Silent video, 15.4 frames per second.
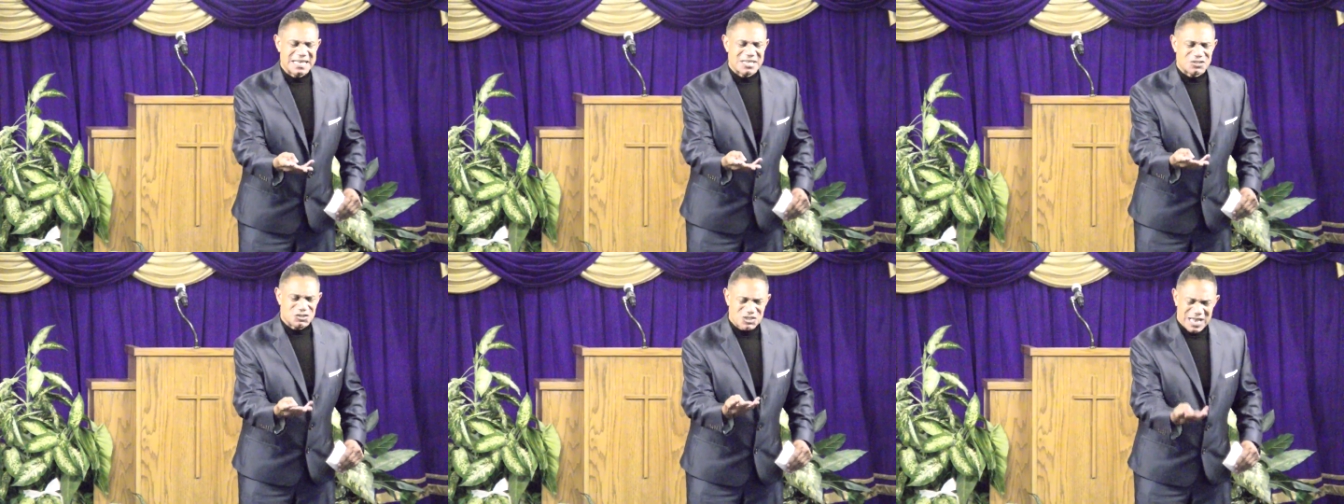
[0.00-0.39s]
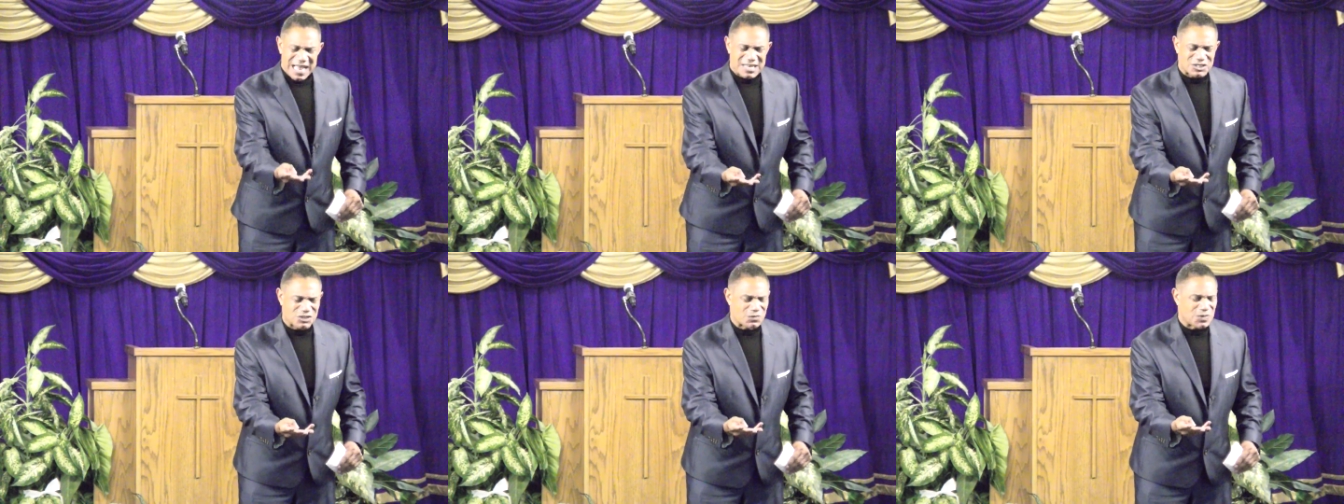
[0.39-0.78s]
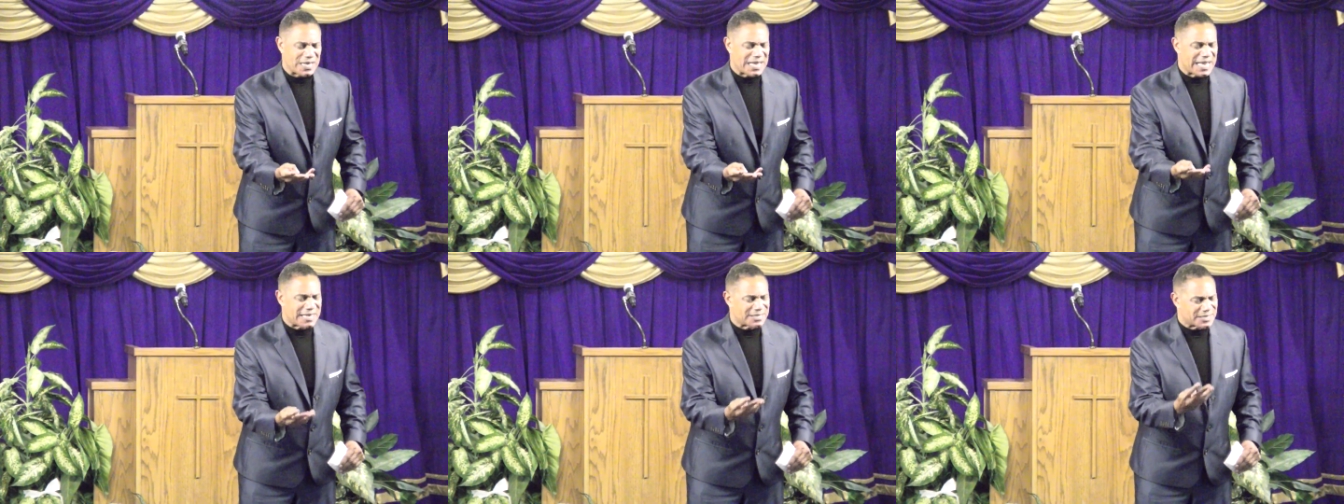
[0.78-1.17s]
Joshua
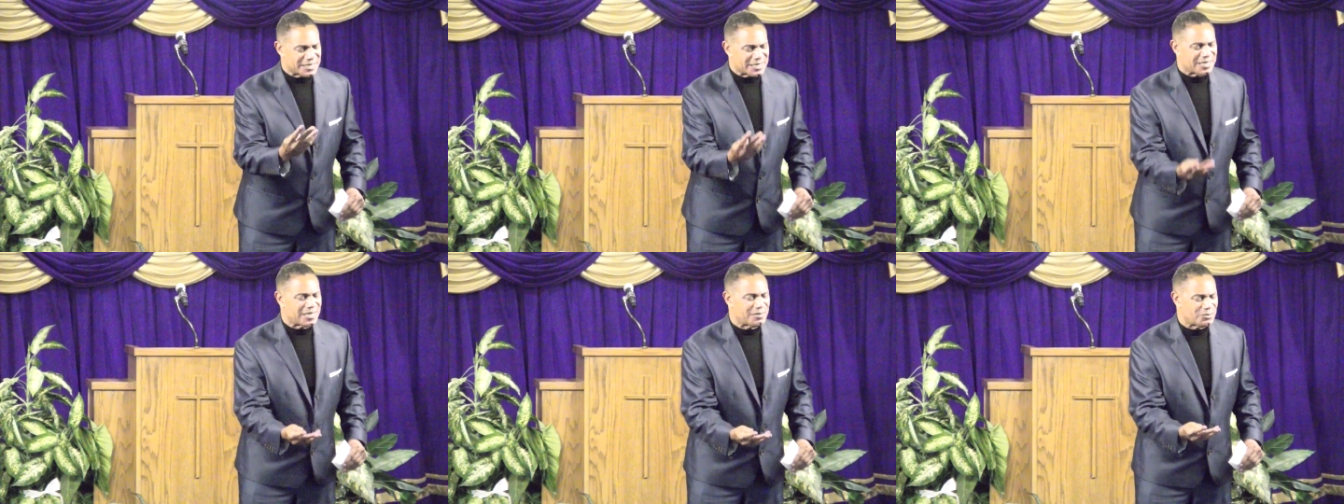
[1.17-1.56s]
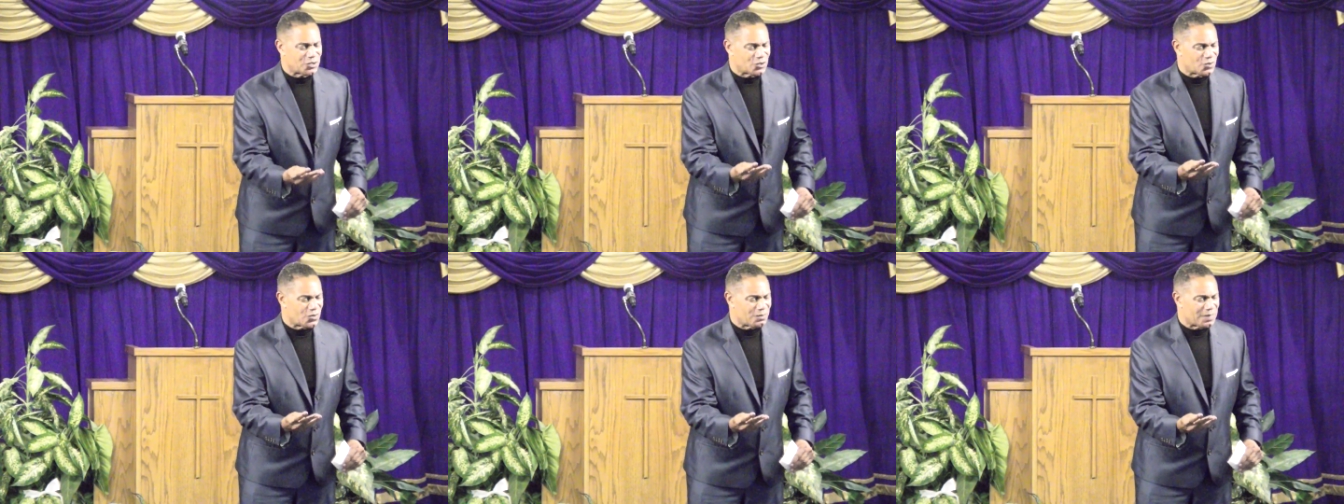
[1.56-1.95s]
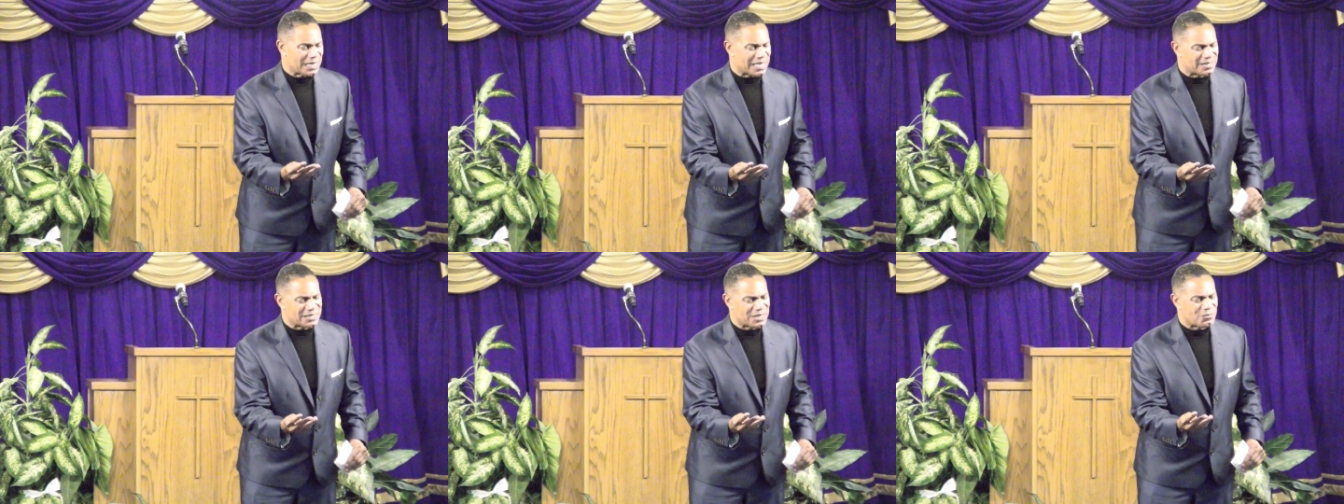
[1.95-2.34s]
had to come to them
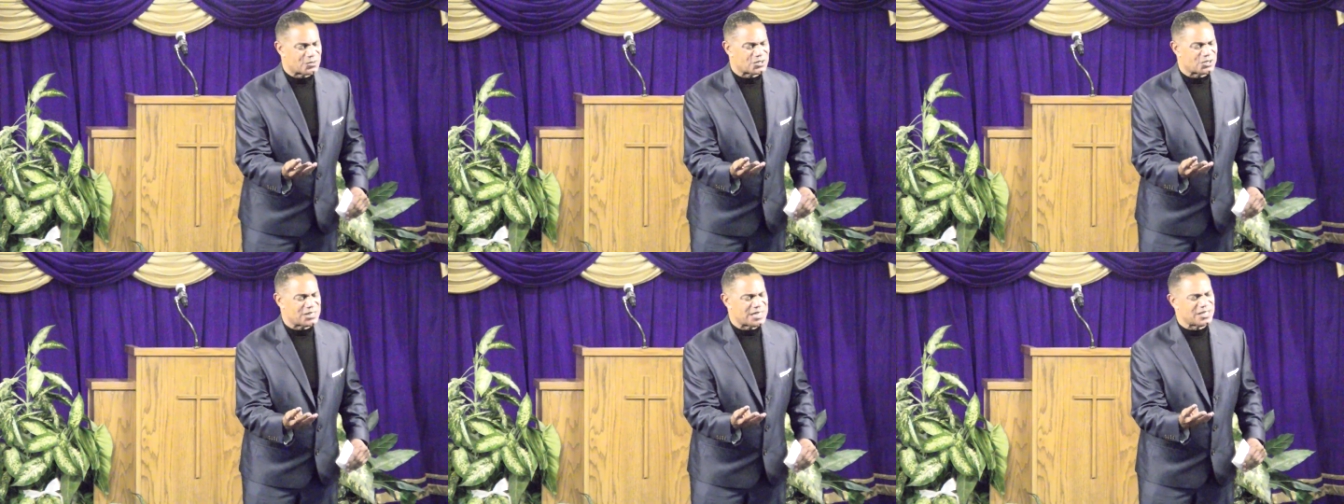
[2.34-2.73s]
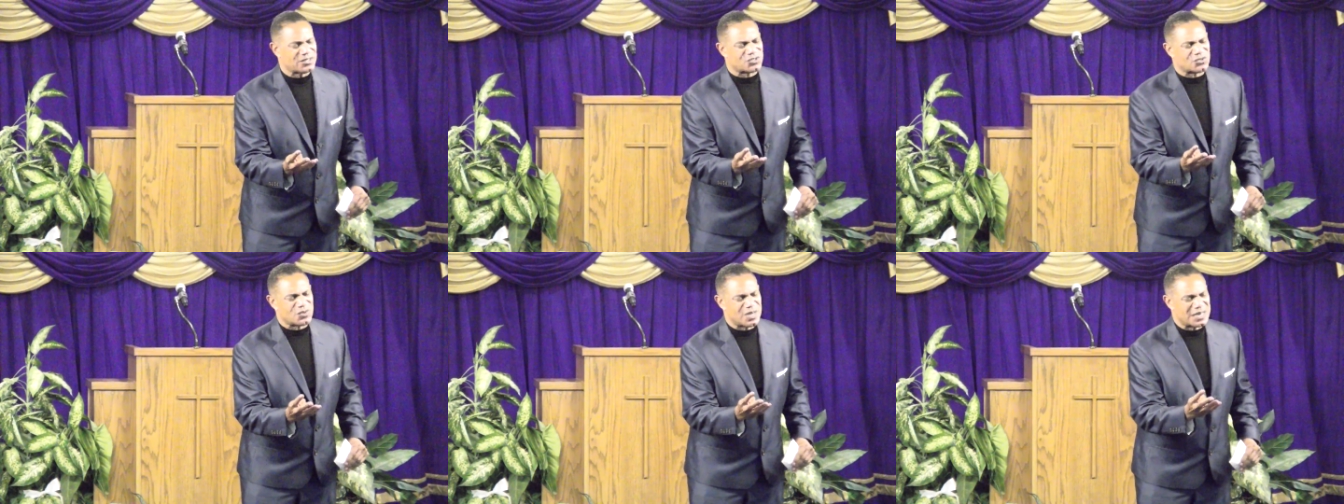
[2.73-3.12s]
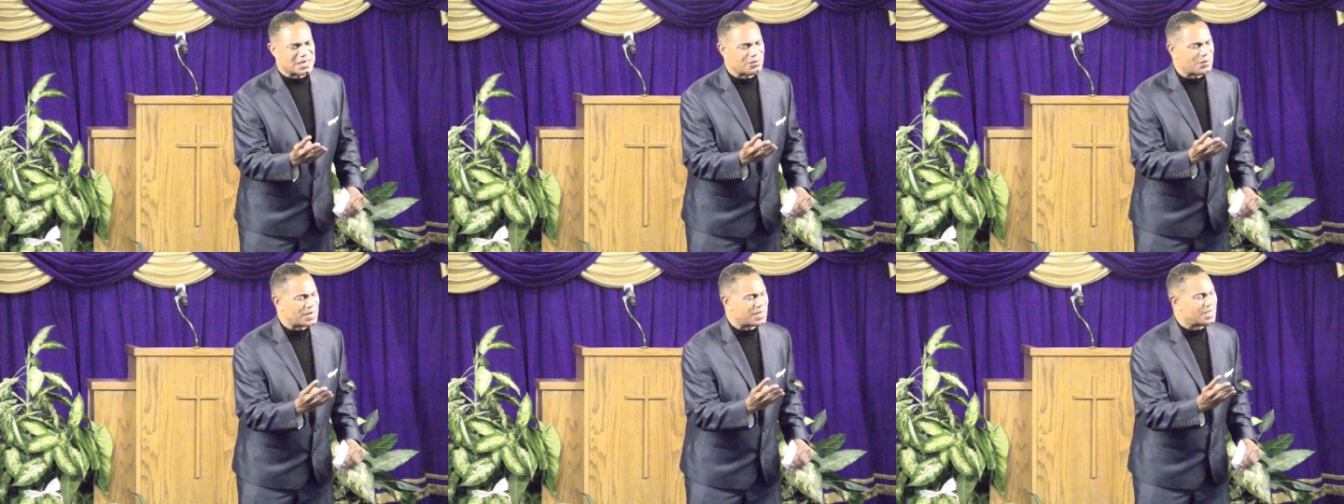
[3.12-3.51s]
because they were still
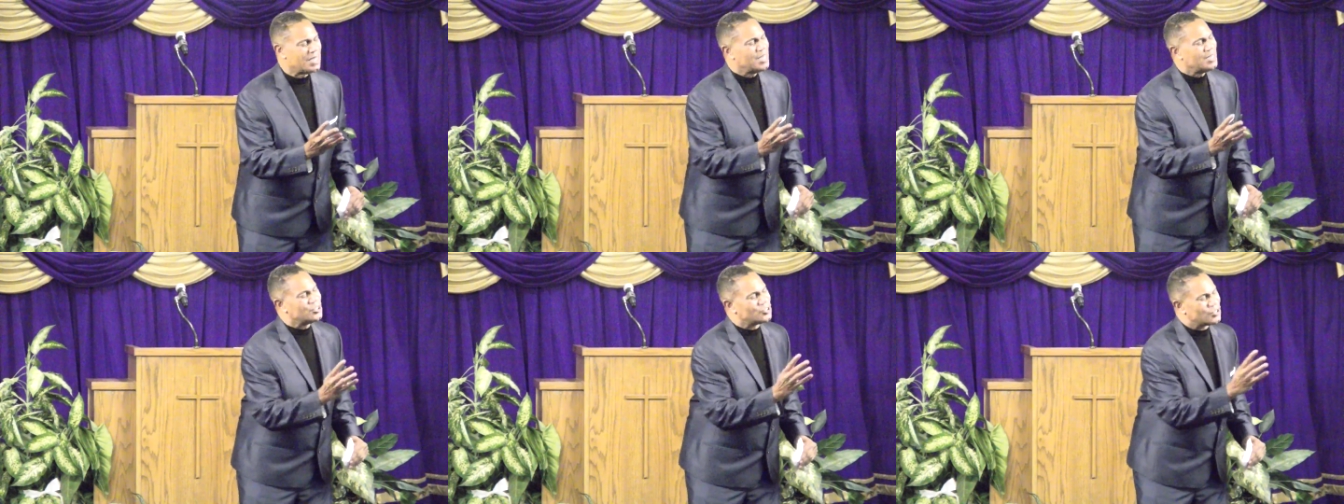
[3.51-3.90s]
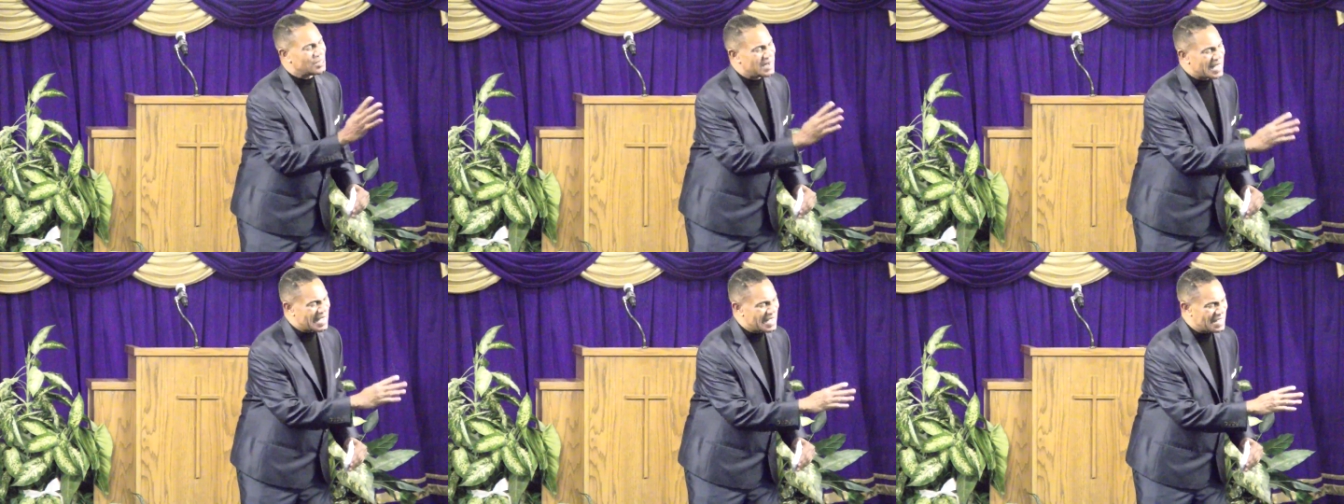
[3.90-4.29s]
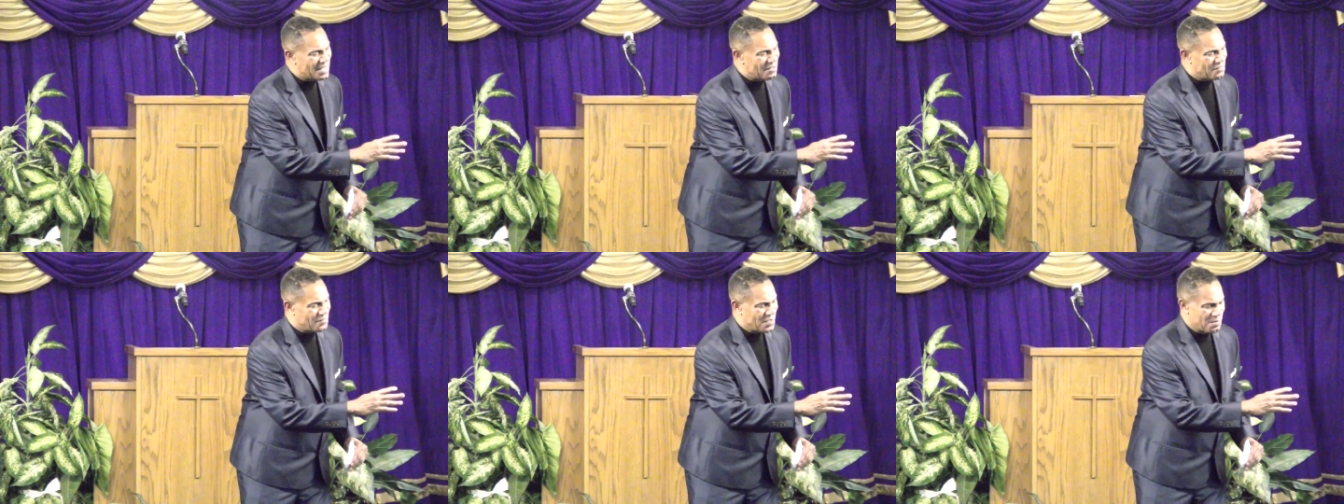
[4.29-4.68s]
struggling with a
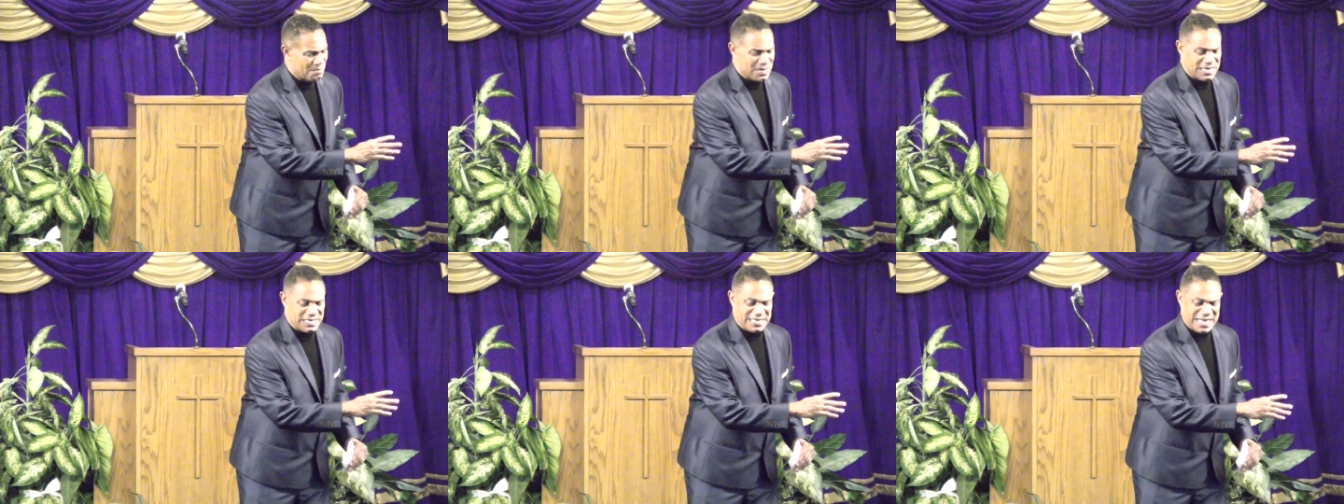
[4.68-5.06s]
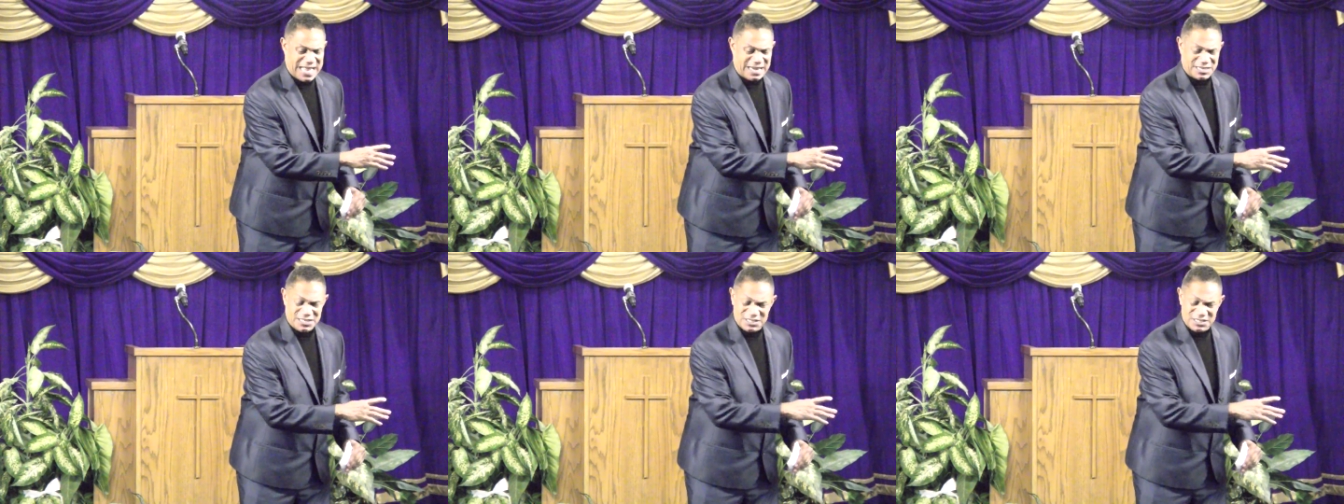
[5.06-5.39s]
slave mentality,